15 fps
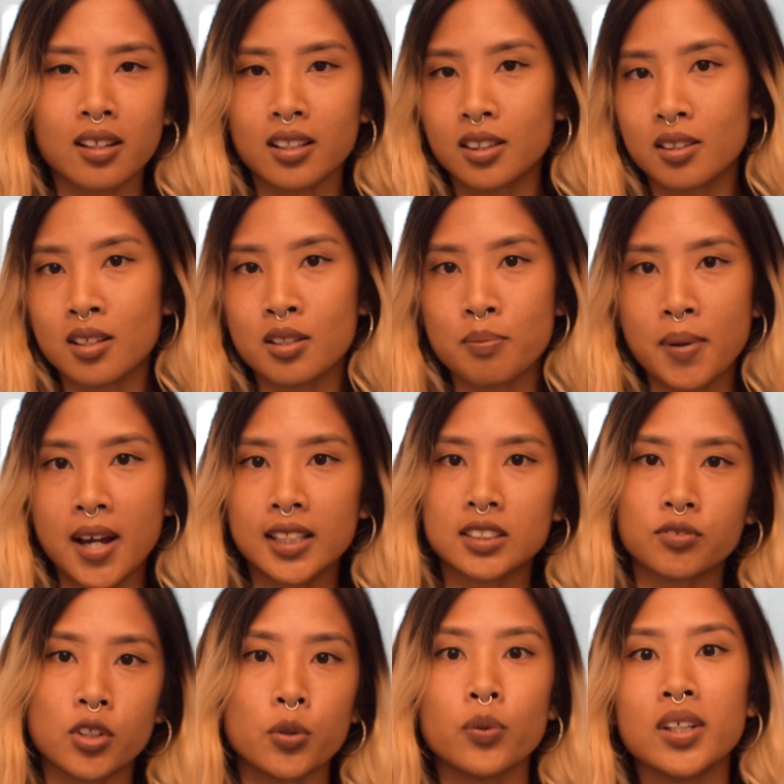like in the
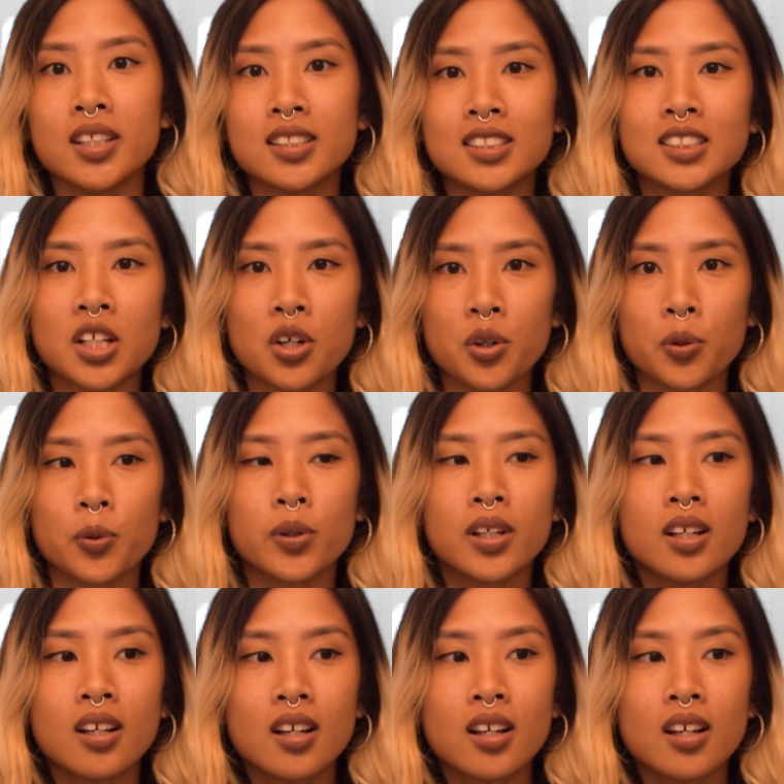past few weeks, so